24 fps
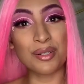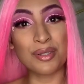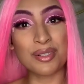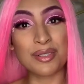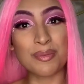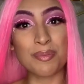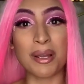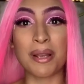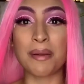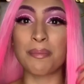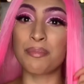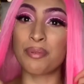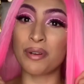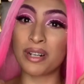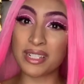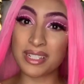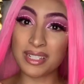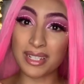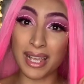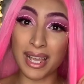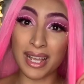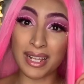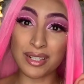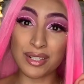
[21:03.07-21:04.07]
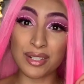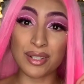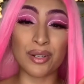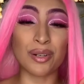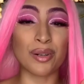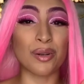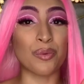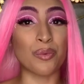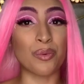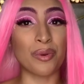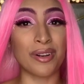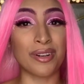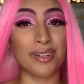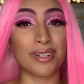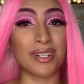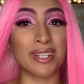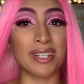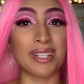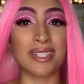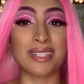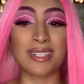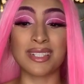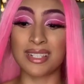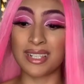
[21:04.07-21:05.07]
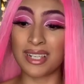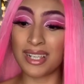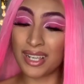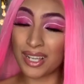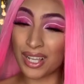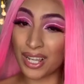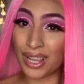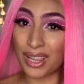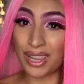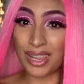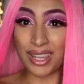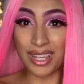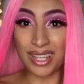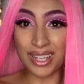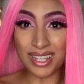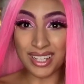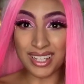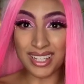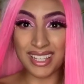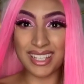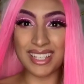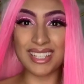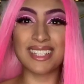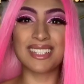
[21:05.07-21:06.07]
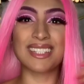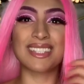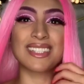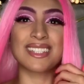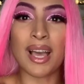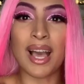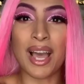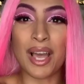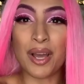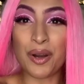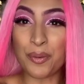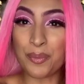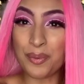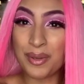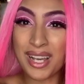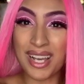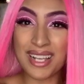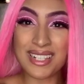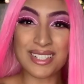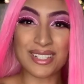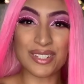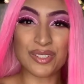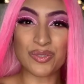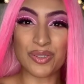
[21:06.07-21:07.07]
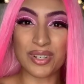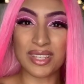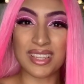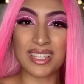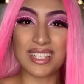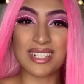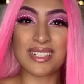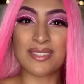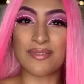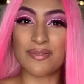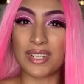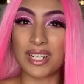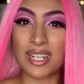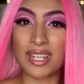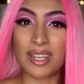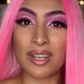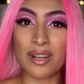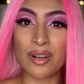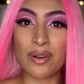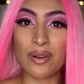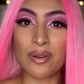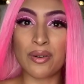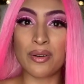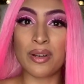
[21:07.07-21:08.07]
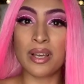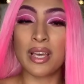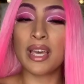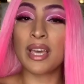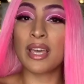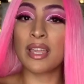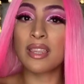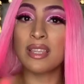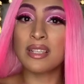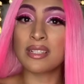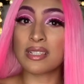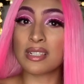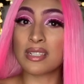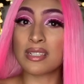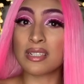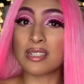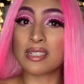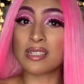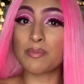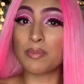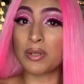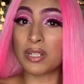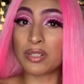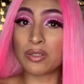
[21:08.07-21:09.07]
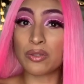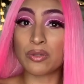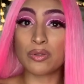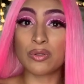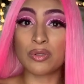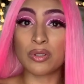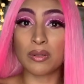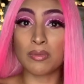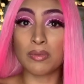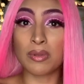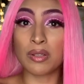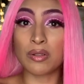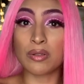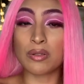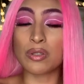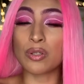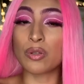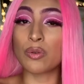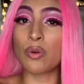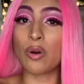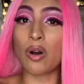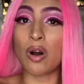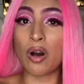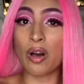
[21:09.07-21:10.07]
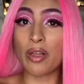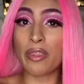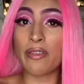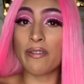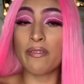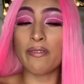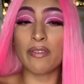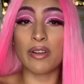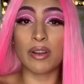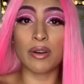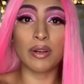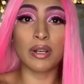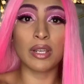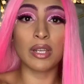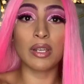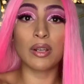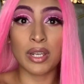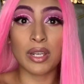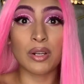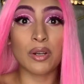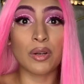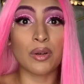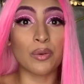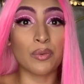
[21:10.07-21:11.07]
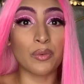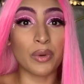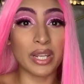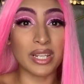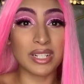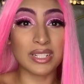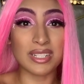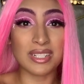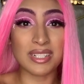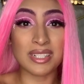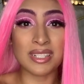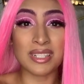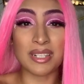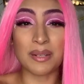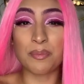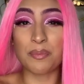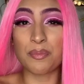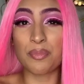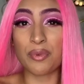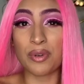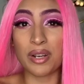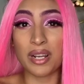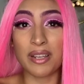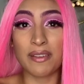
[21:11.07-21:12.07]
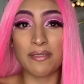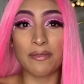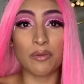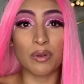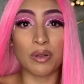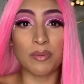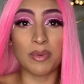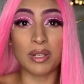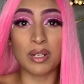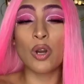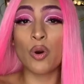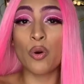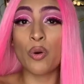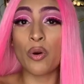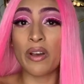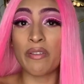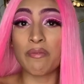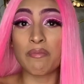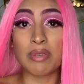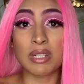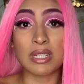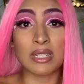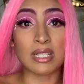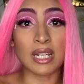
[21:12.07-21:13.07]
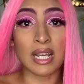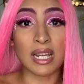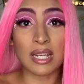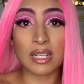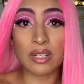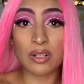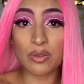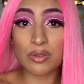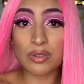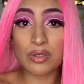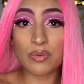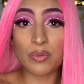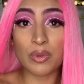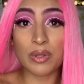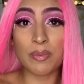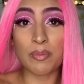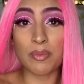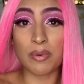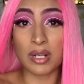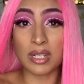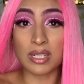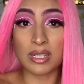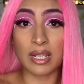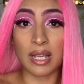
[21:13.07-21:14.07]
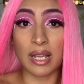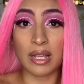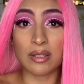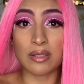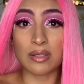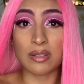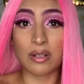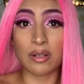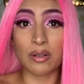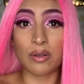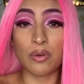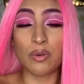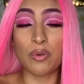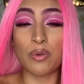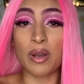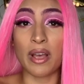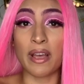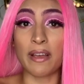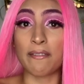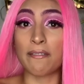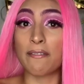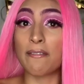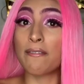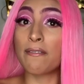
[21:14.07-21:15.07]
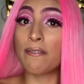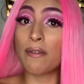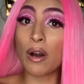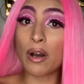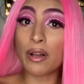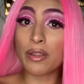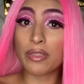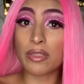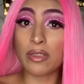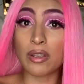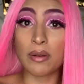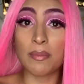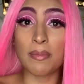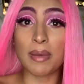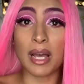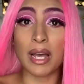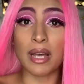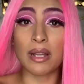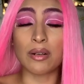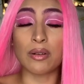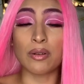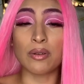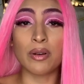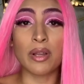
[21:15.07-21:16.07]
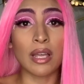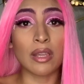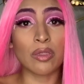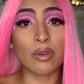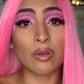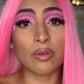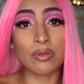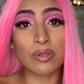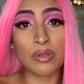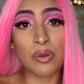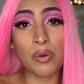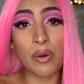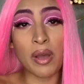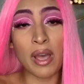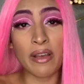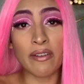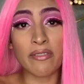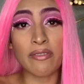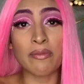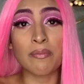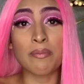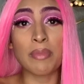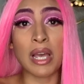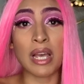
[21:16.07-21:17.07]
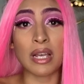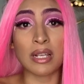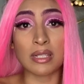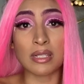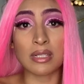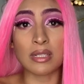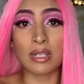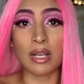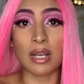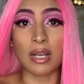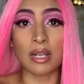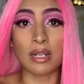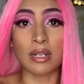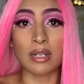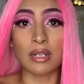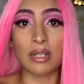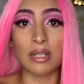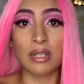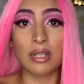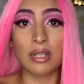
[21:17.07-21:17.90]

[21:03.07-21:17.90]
My breast cancer awareness look. I hope you guys enjoyed this video. This is a special tribute to all the very courageous and brave women who have been diagnosed with breast cancer, who have fought their battle, and those who have passed on.